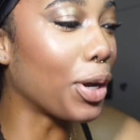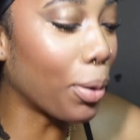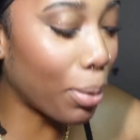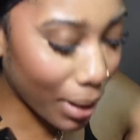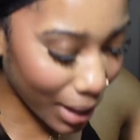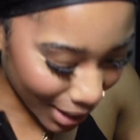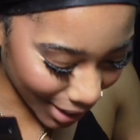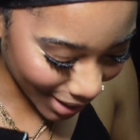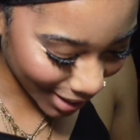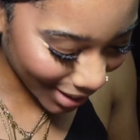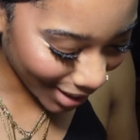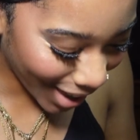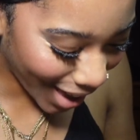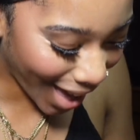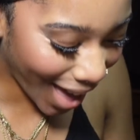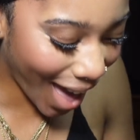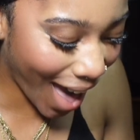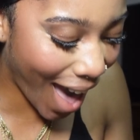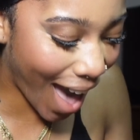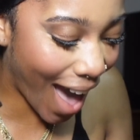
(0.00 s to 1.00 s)

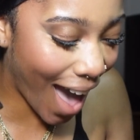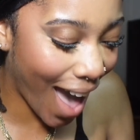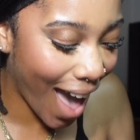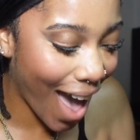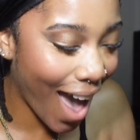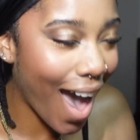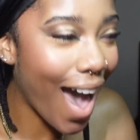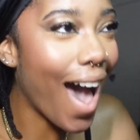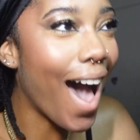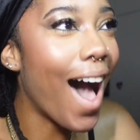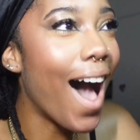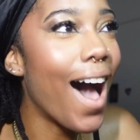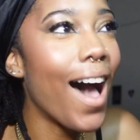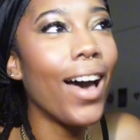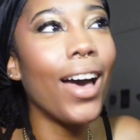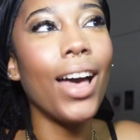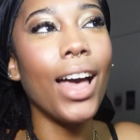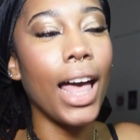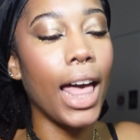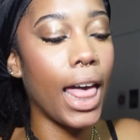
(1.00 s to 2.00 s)
true.
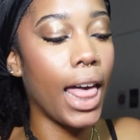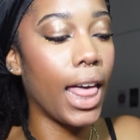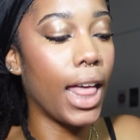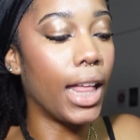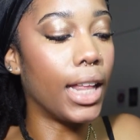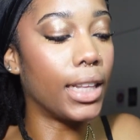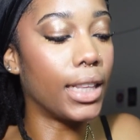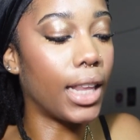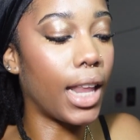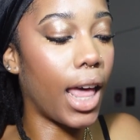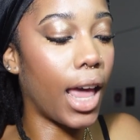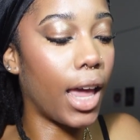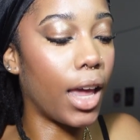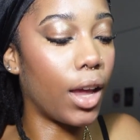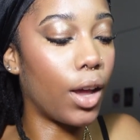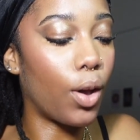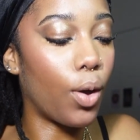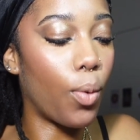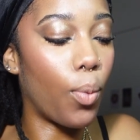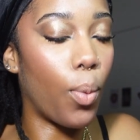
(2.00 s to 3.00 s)

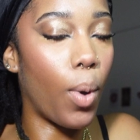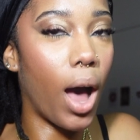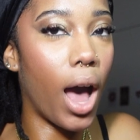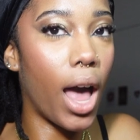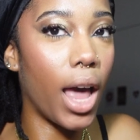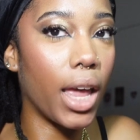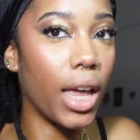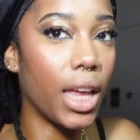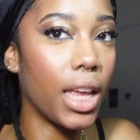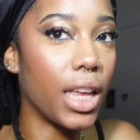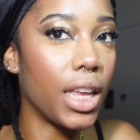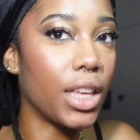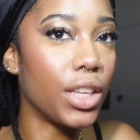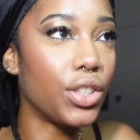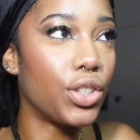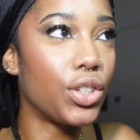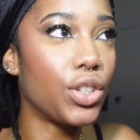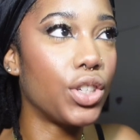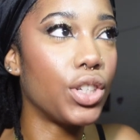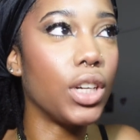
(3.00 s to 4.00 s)
like, why
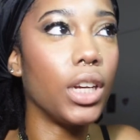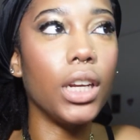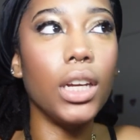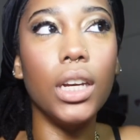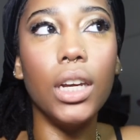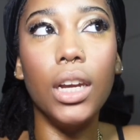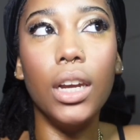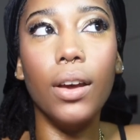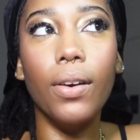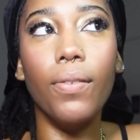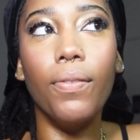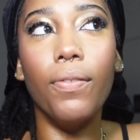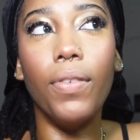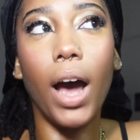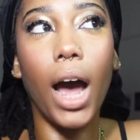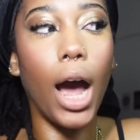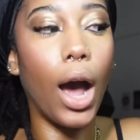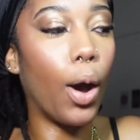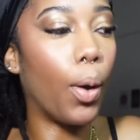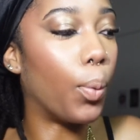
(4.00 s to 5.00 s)
is she
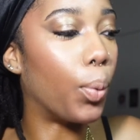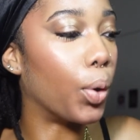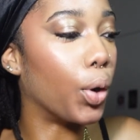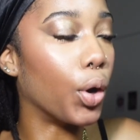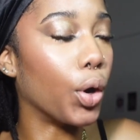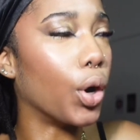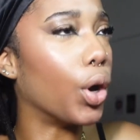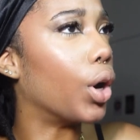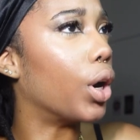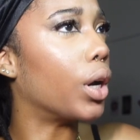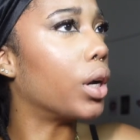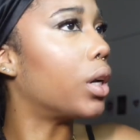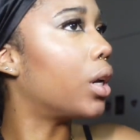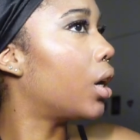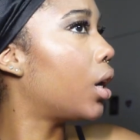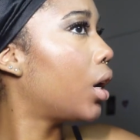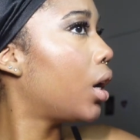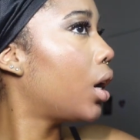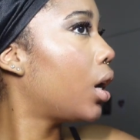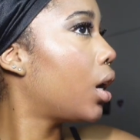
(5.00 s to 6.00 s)
devoured?
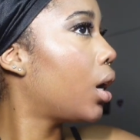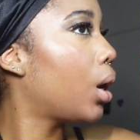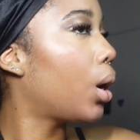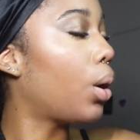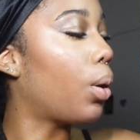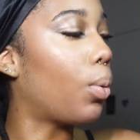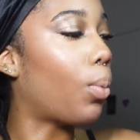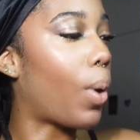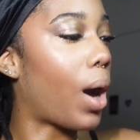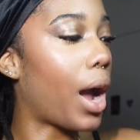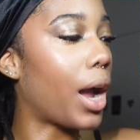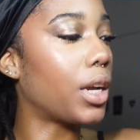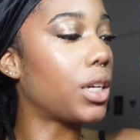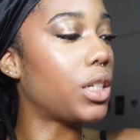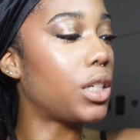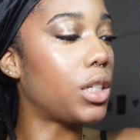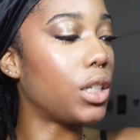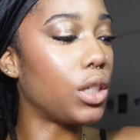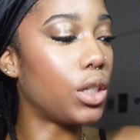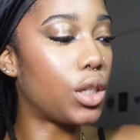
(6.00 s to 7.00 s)
Why
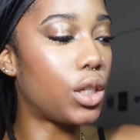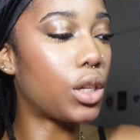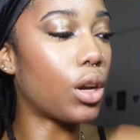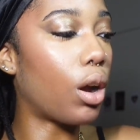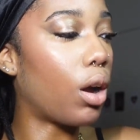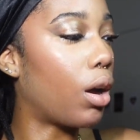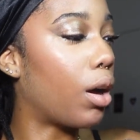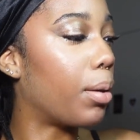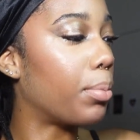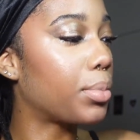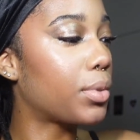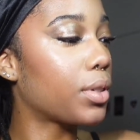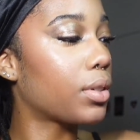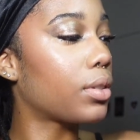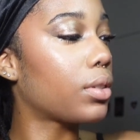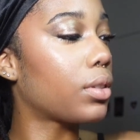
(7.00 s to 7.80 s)
is she chomped?